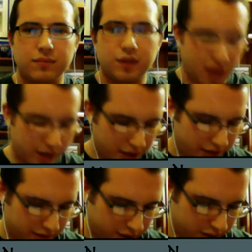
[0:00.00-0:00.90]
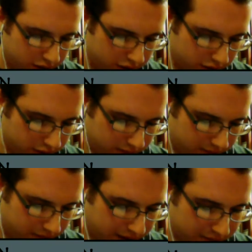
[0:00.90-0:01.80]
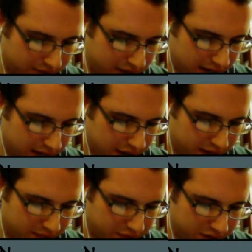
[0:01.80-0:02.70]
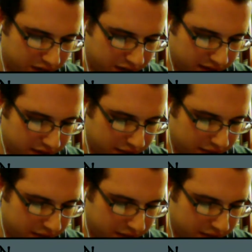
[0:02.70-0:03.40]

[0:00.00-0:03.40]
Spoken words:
Another, I would say, okay, moving on a little bit.